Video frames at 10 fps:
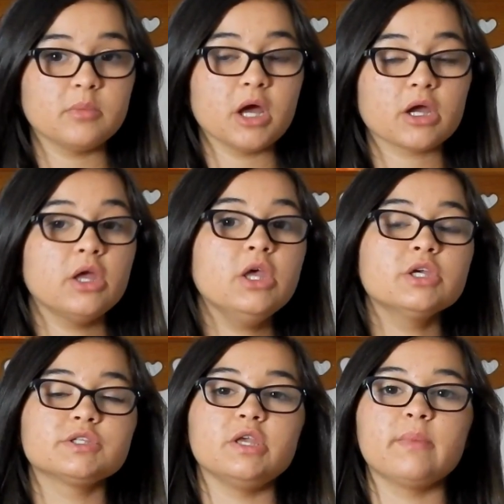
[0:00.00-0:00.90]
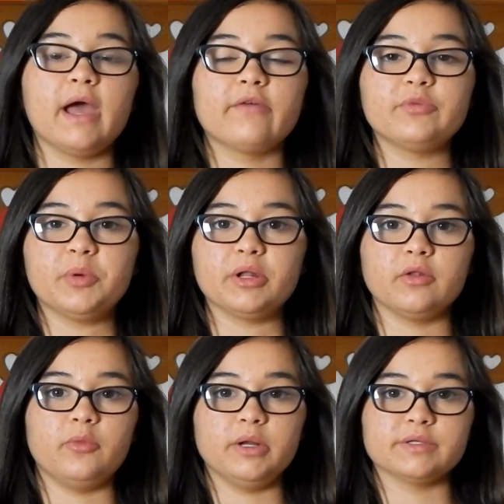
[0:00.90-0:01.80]
block, so you might have to put a
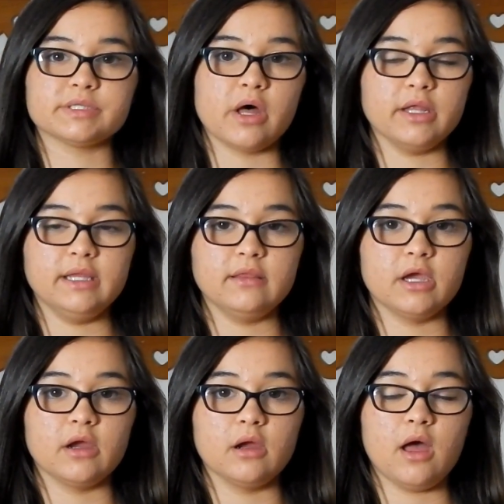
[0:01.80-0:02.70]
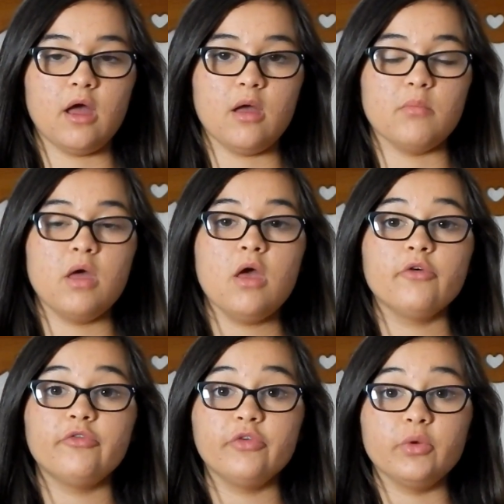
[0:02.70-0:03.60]
little bit of salt in their
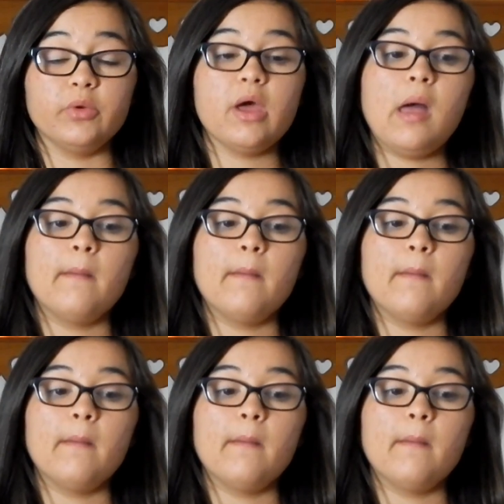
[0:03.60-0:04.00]
food.